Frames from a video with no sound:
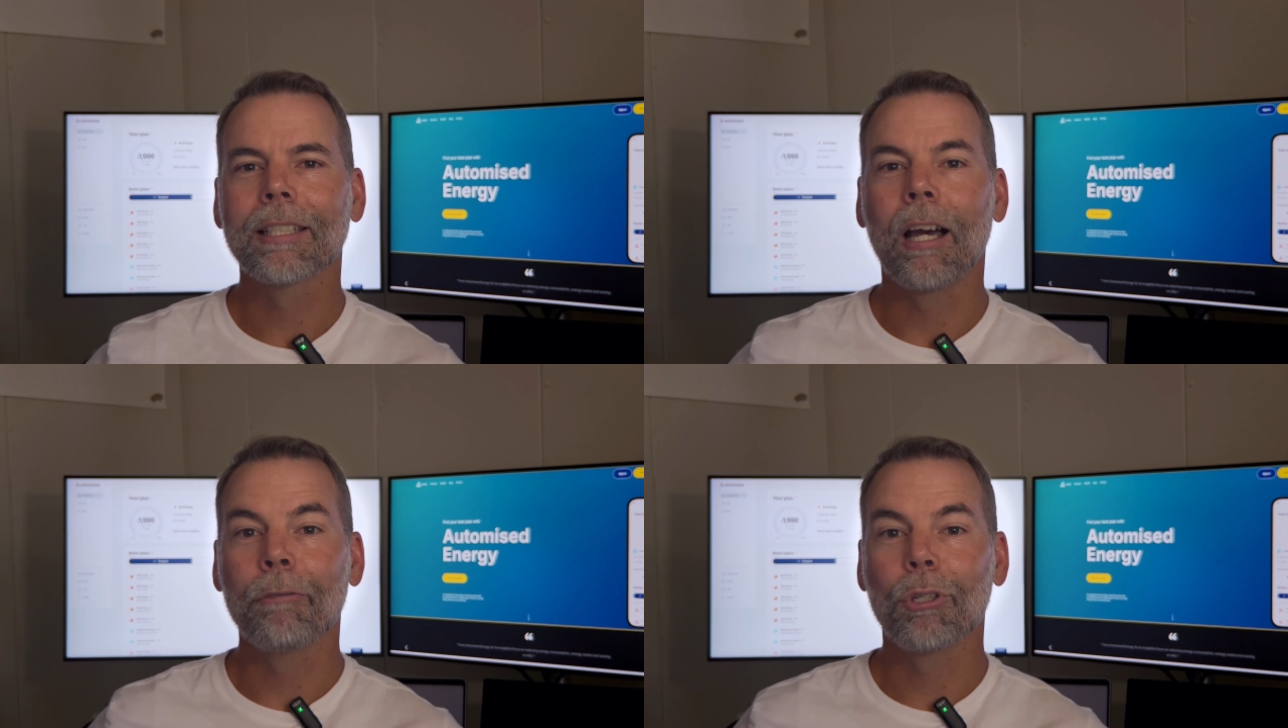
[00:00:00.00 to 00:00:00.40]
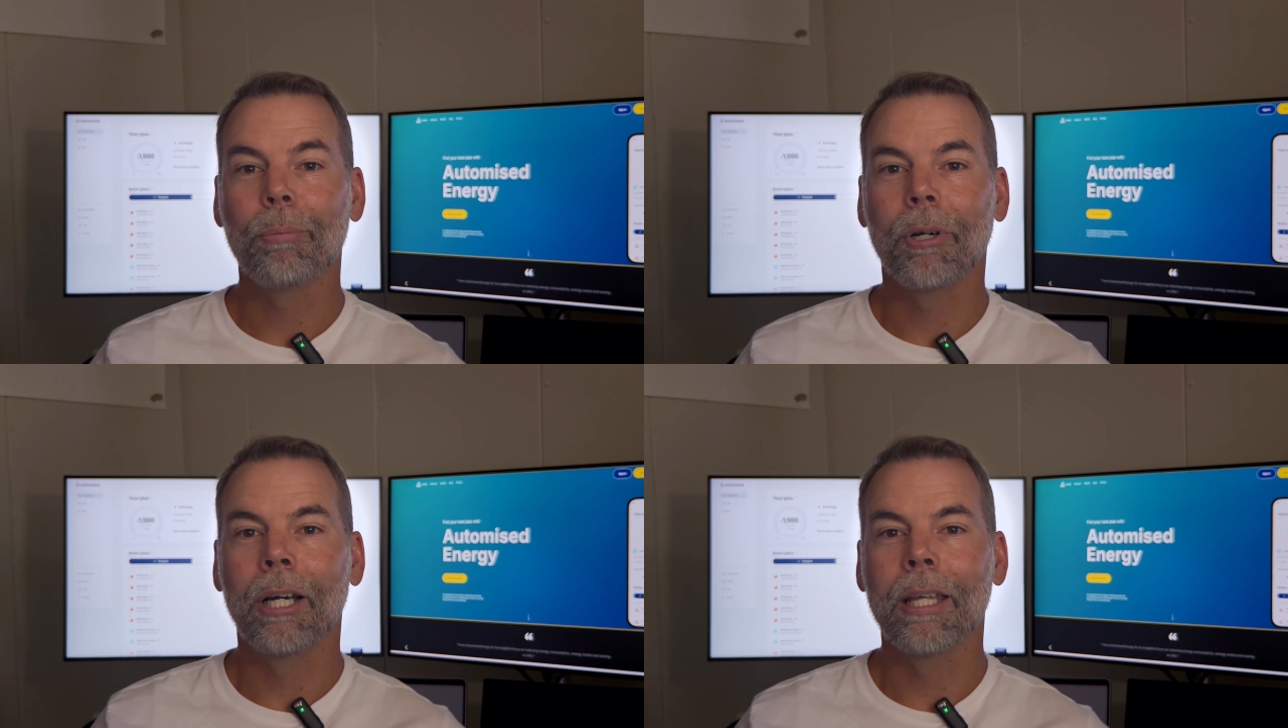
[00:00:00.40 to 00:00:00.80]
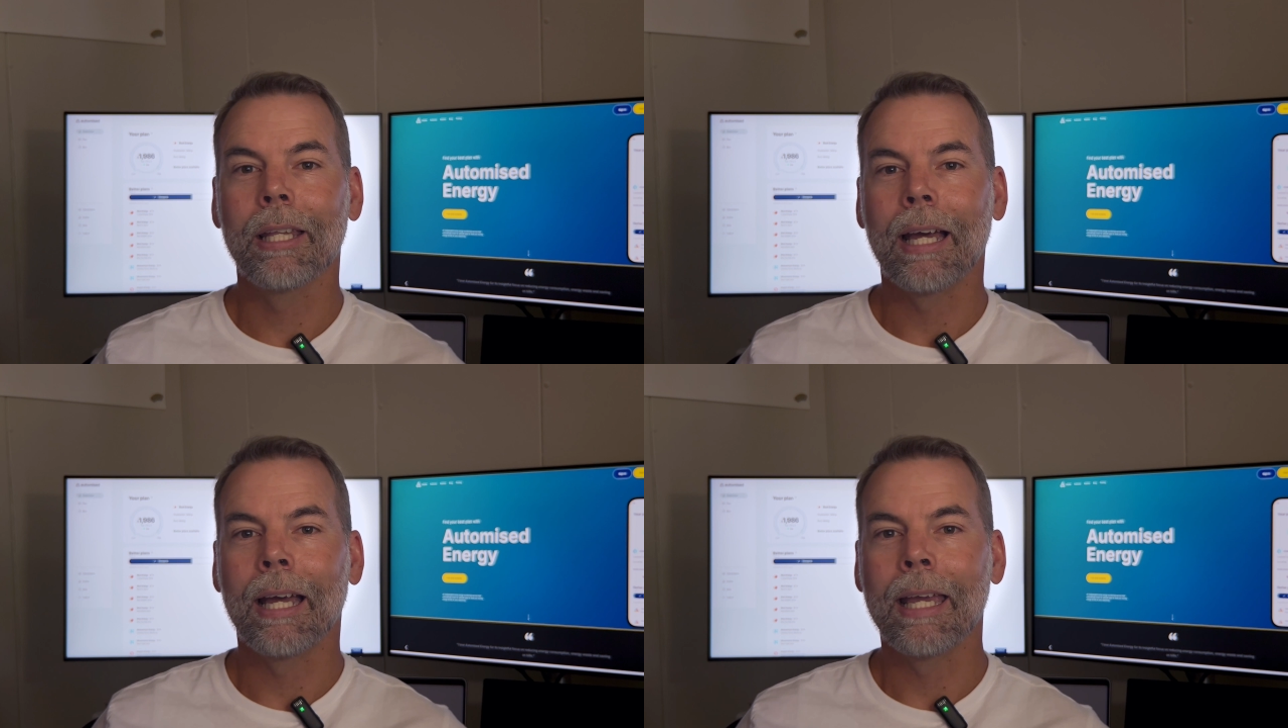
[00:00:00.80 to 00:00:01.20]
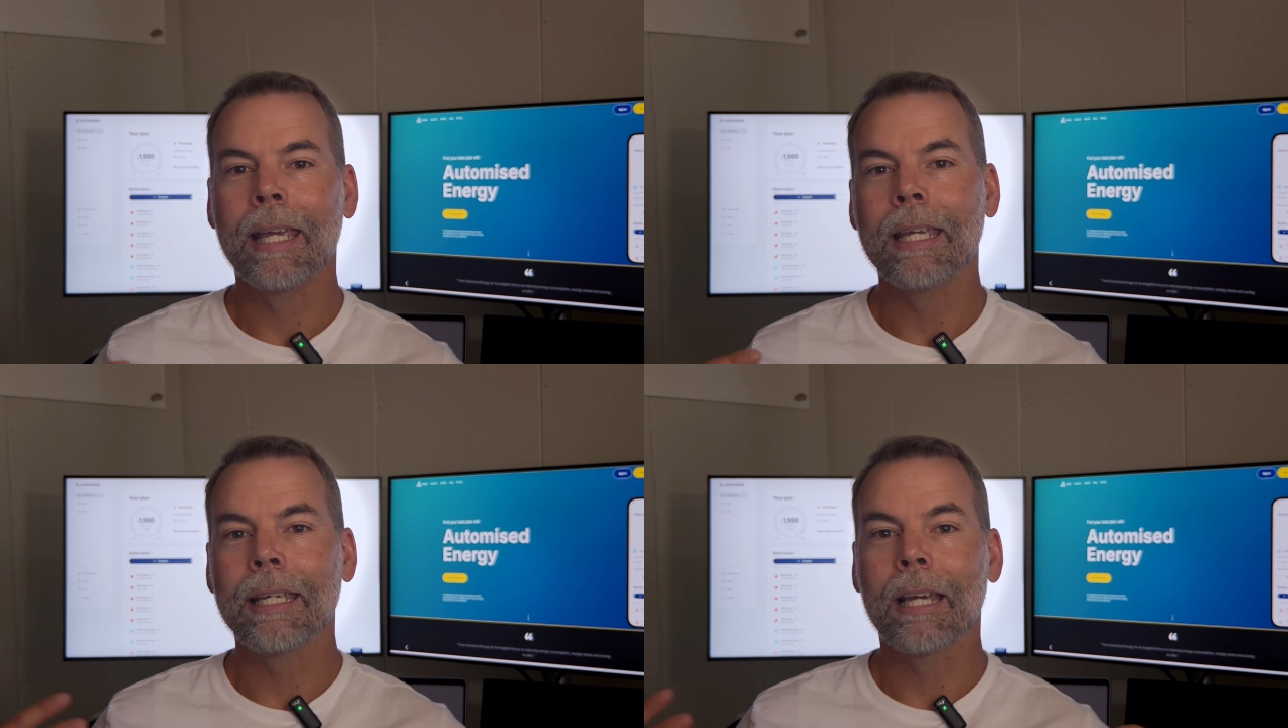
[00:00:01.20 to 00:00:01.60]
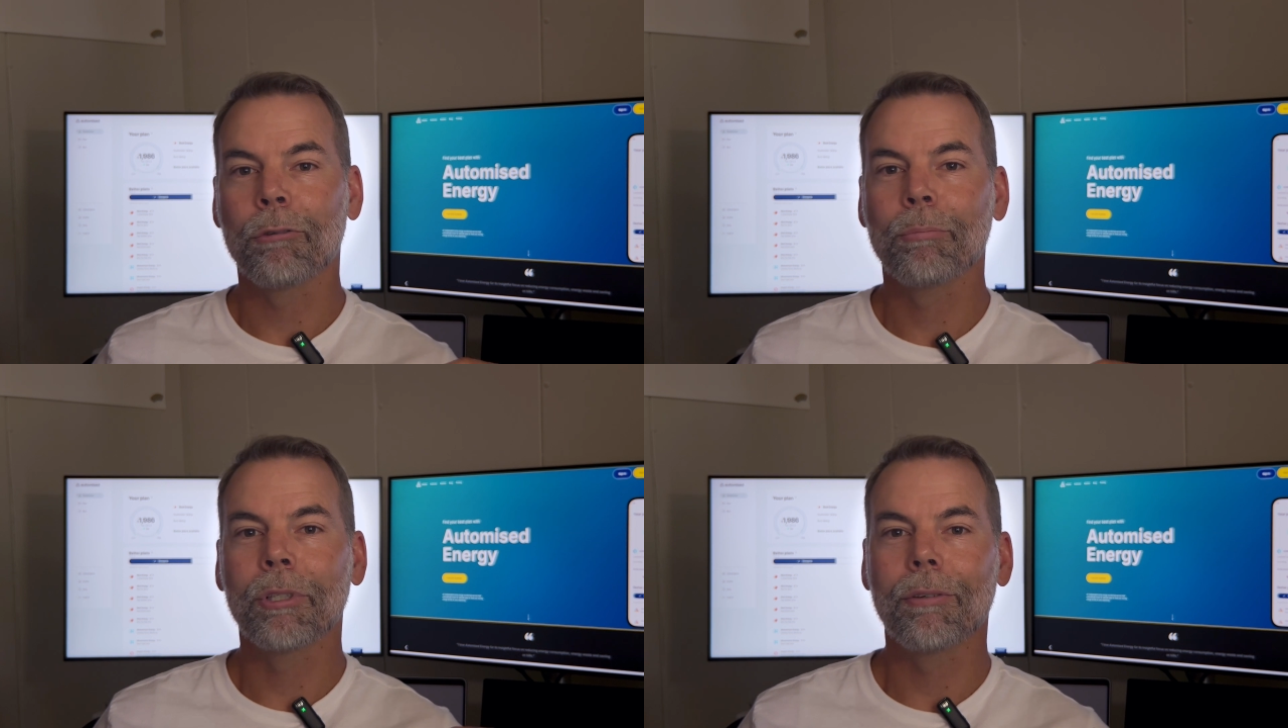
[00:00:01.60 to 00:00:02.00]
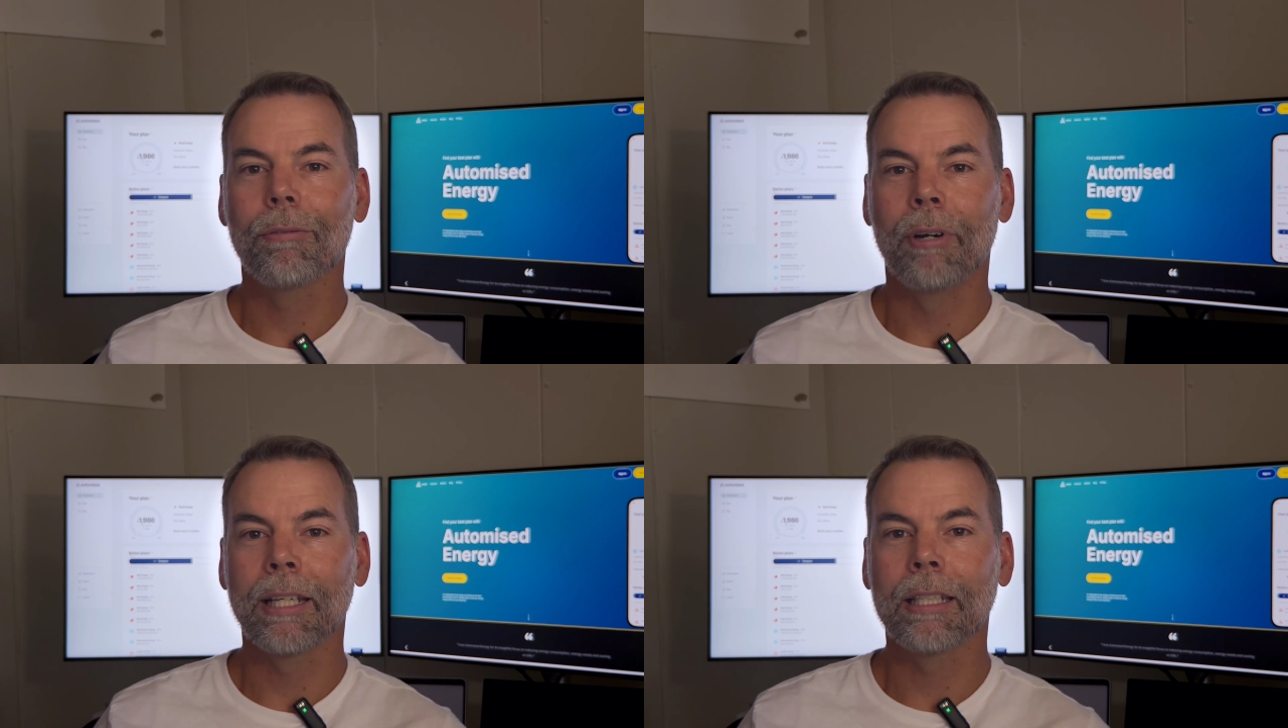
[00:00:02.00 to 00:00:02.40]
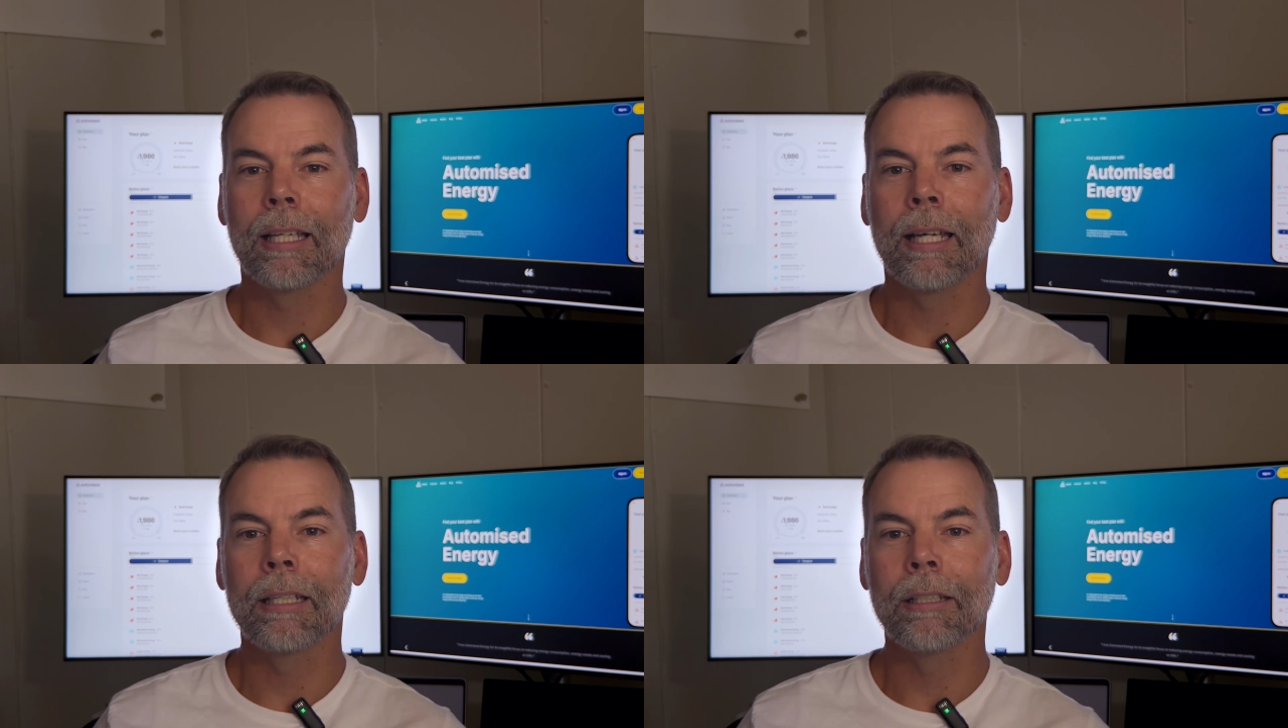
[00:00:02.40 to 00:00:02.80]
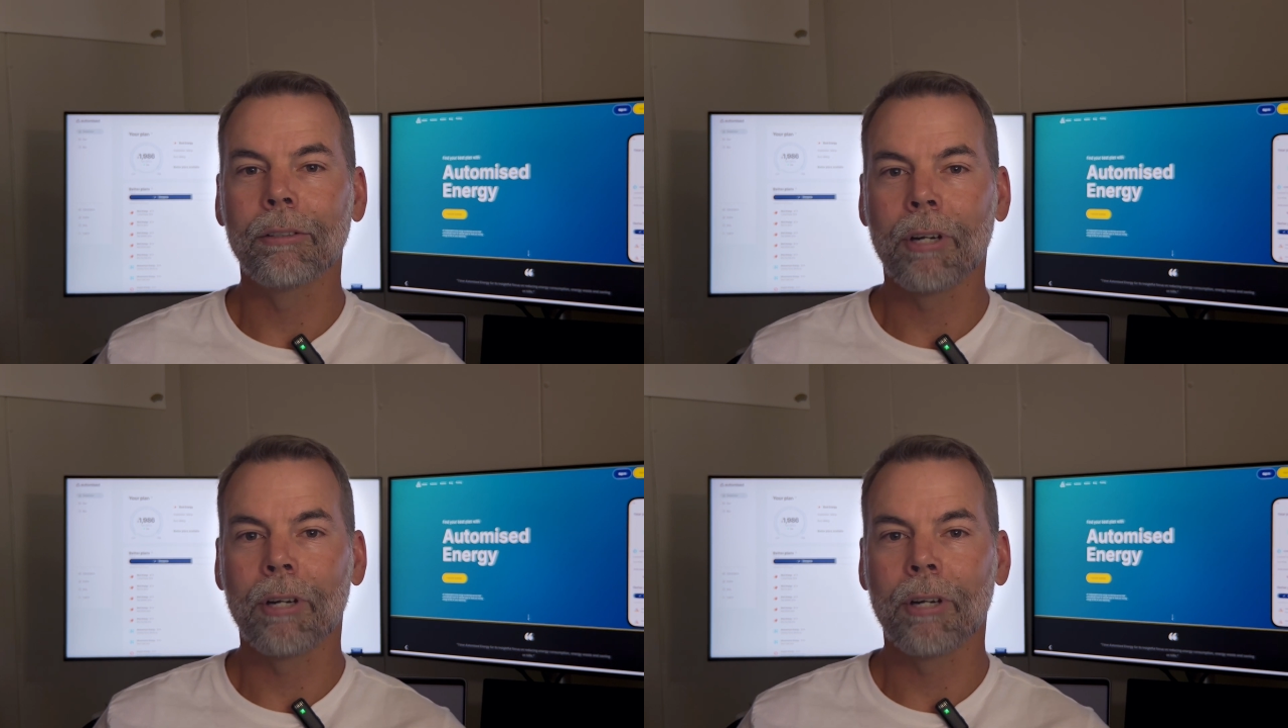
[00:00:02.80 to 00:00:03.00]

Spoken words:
governed by a government-regulated